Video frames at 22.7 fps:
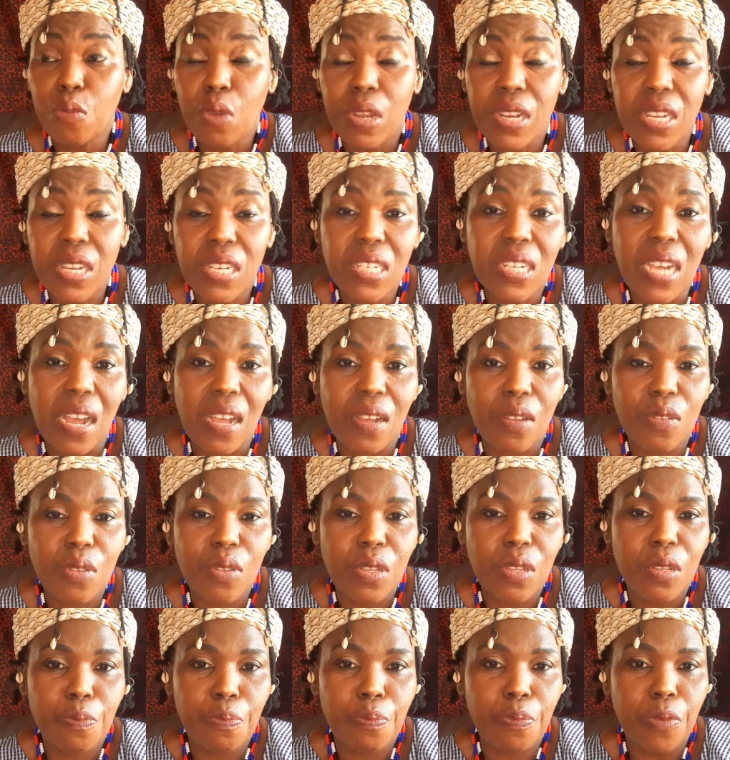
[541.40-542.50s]
when it
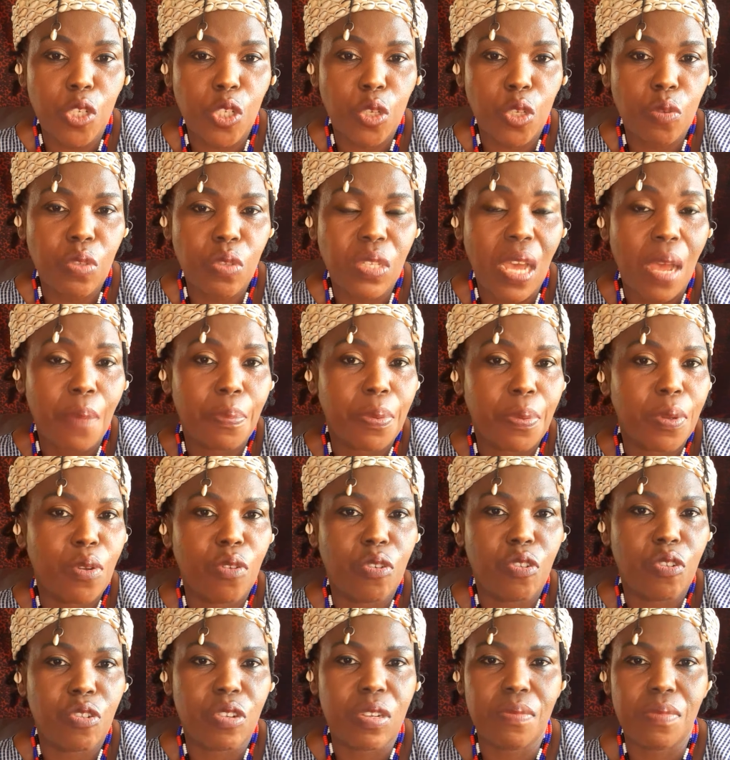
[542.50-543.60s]
shows up in your
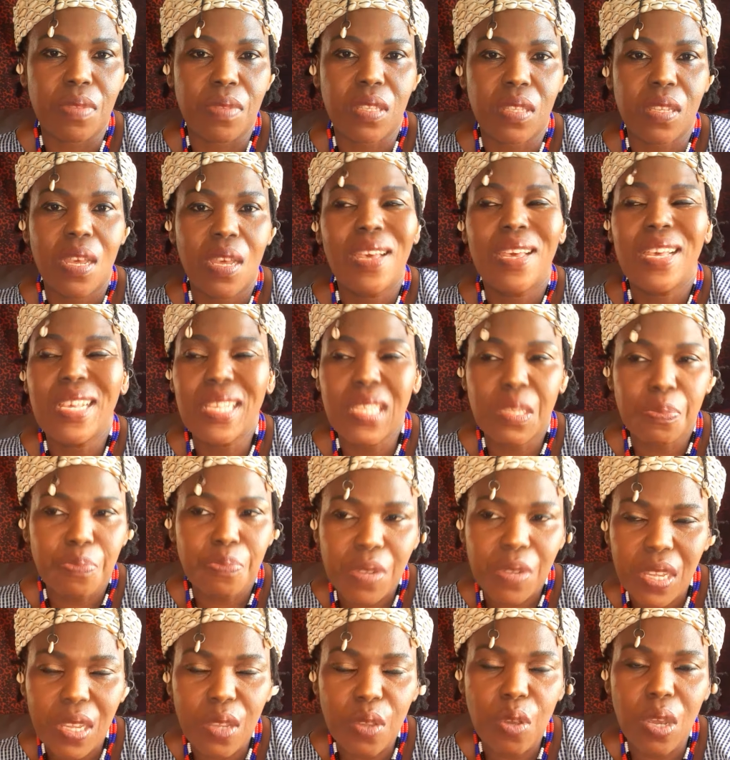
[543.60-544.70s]
dreams, it's
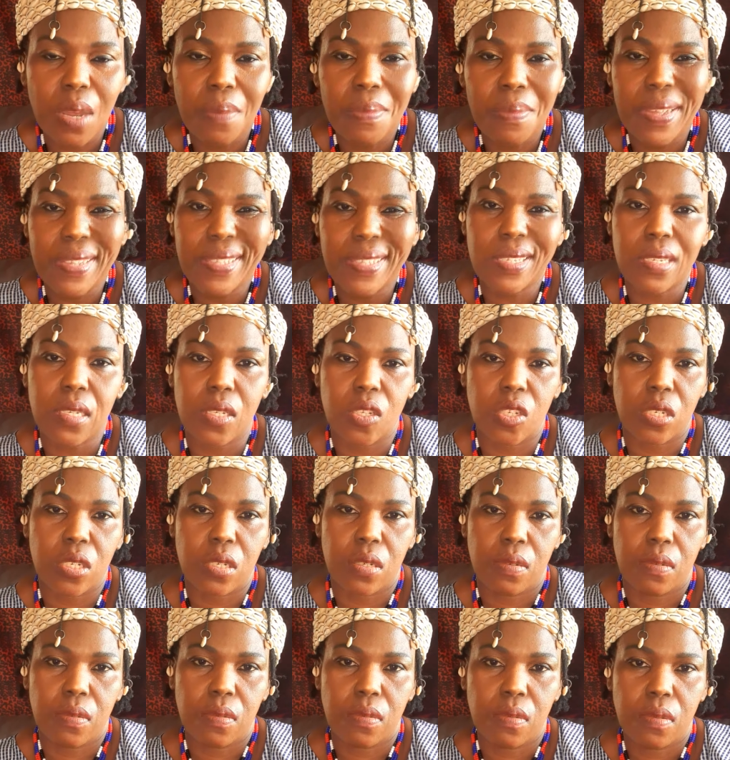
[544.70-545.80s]
bringing you a message.
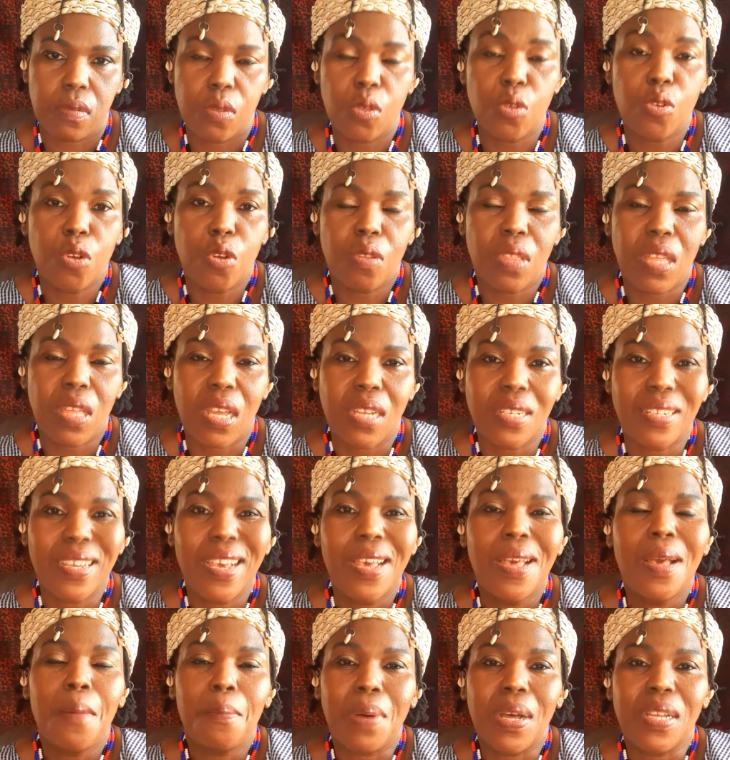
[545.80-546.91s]
You know that.
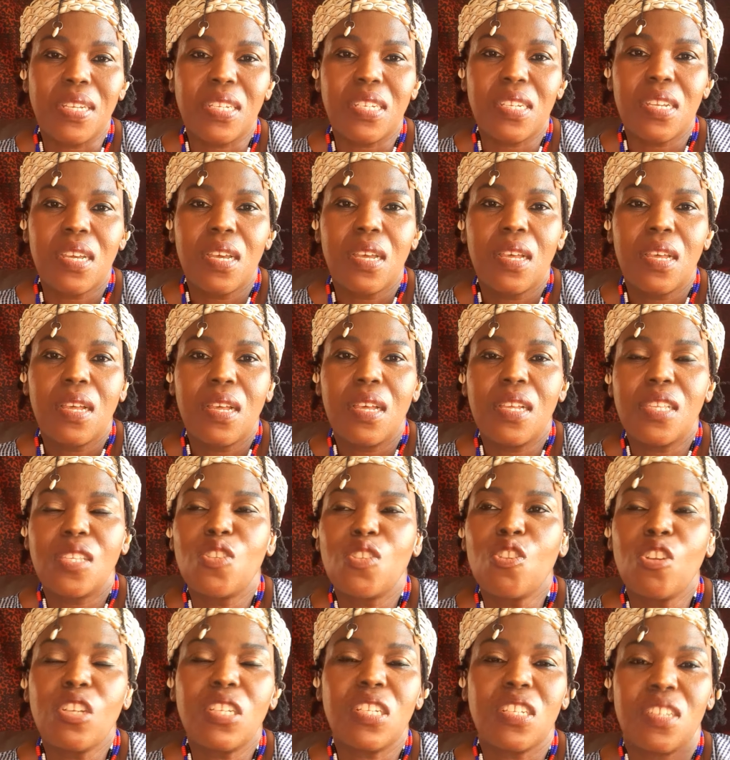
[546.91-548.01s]
But it's
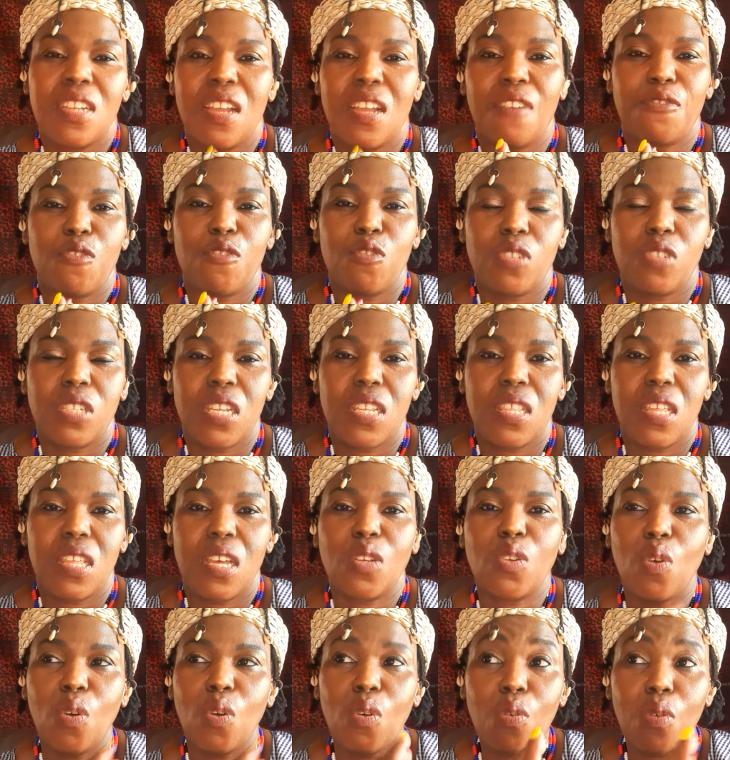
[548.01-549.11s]
not enough to say that,
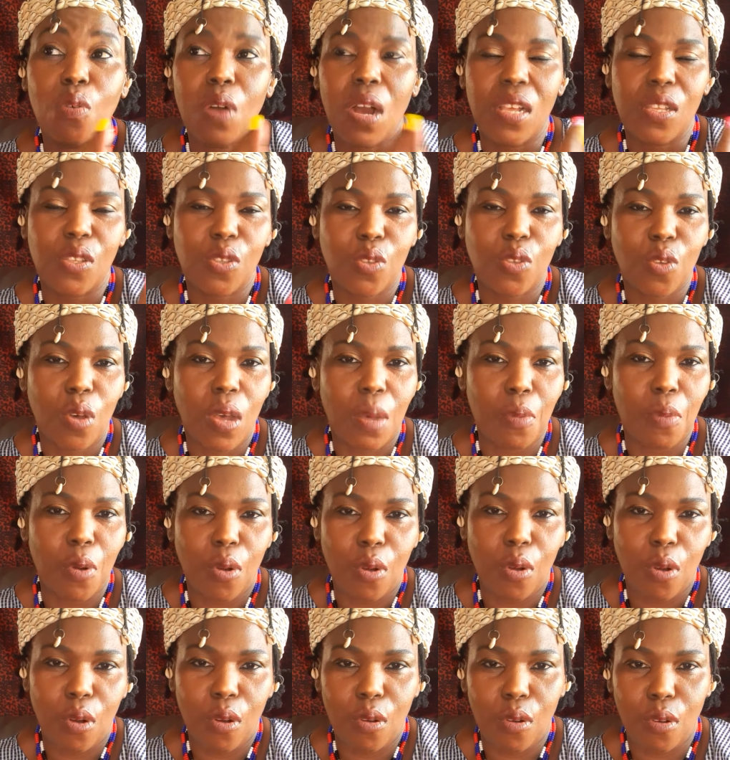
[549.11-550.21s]
oh, I saw
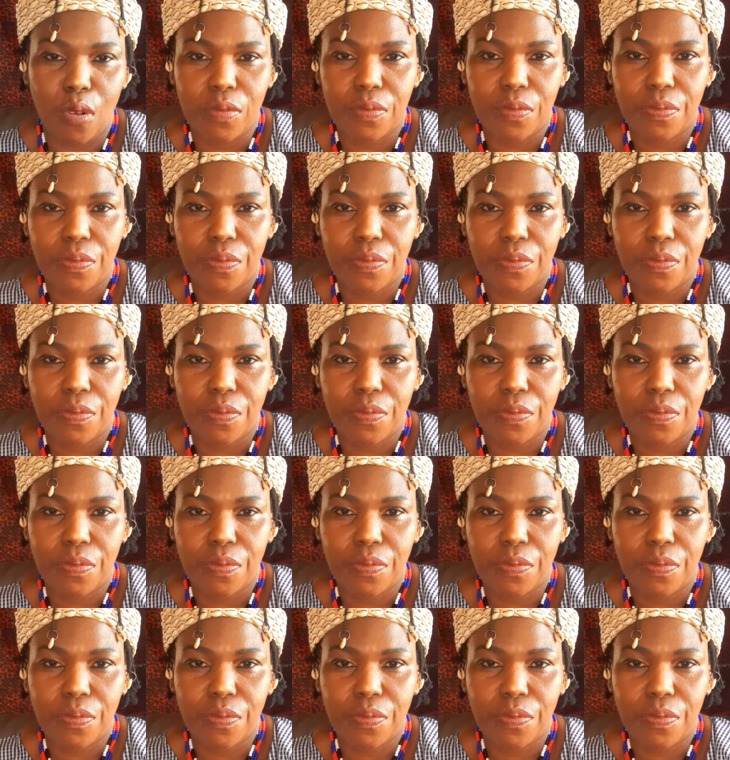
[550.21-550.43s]
Abokoko.